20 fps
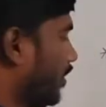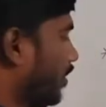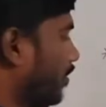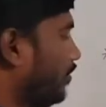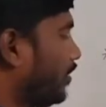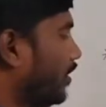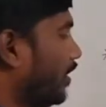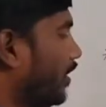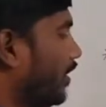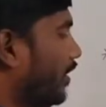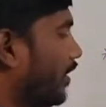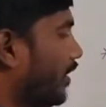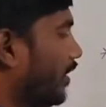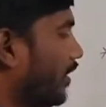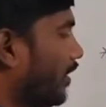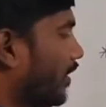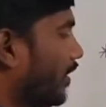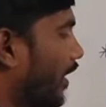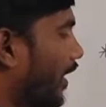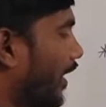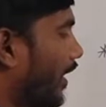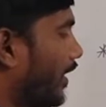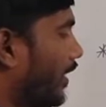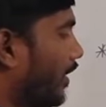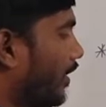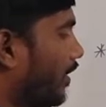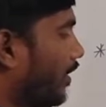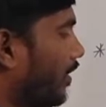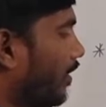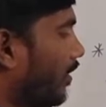Triangle
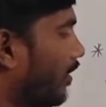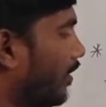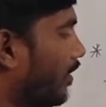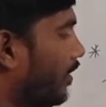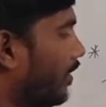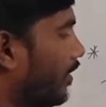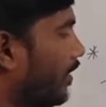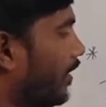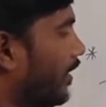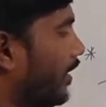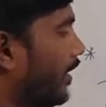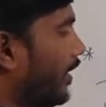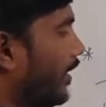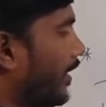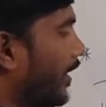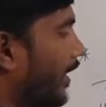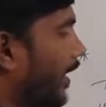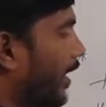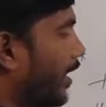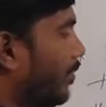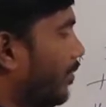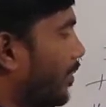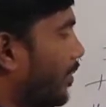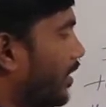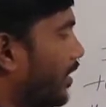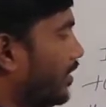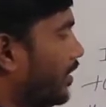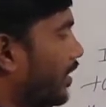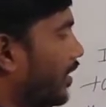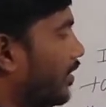ABC.
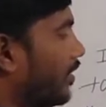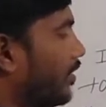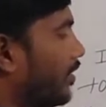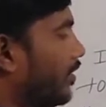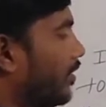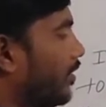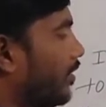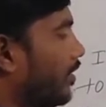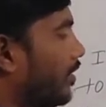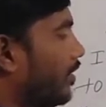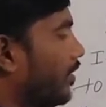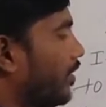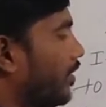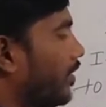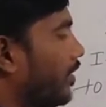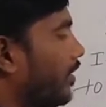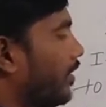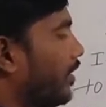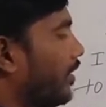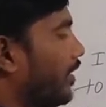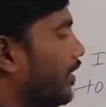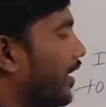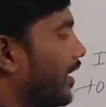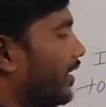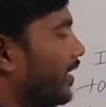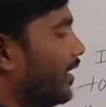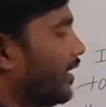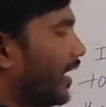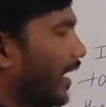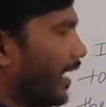In the triangle
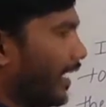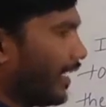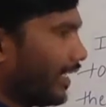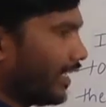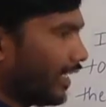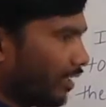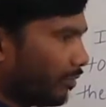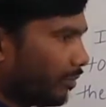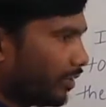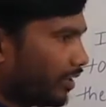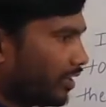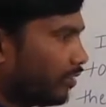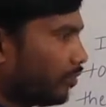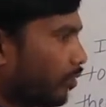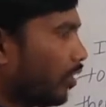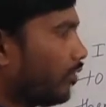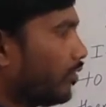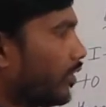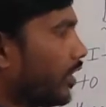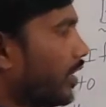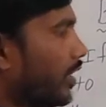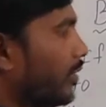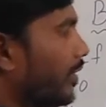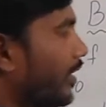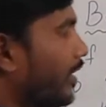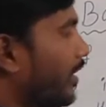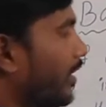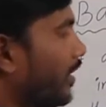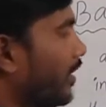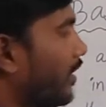ABC, what we are doing? We
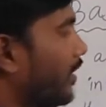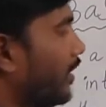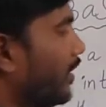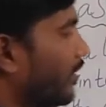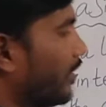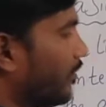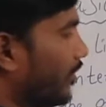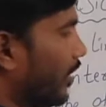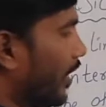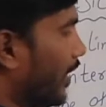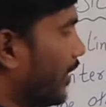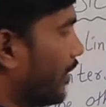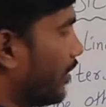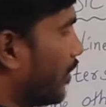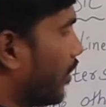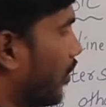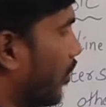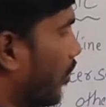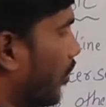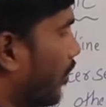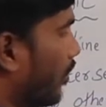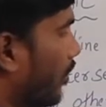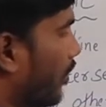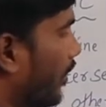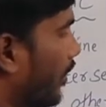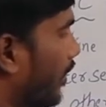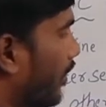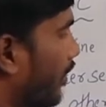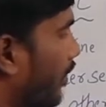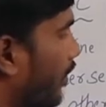are
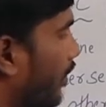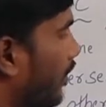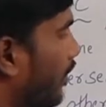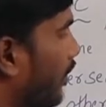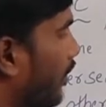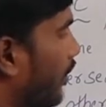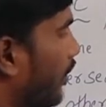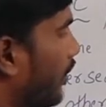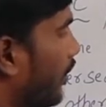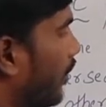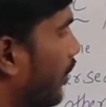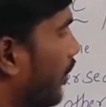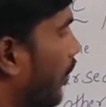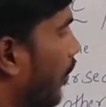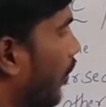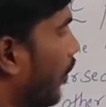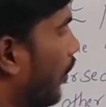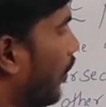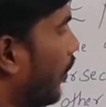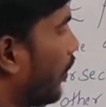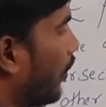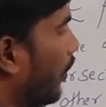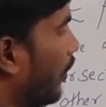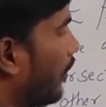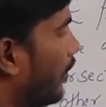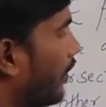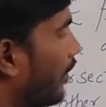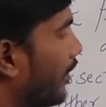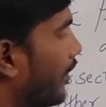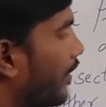draw
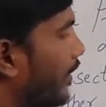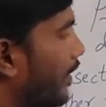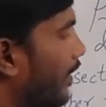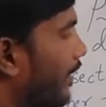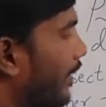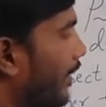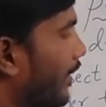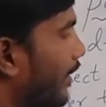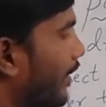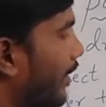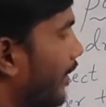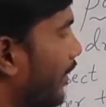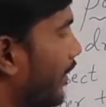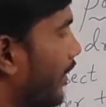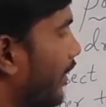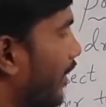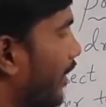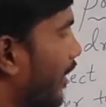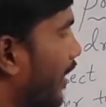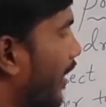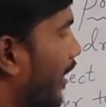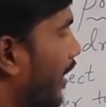DE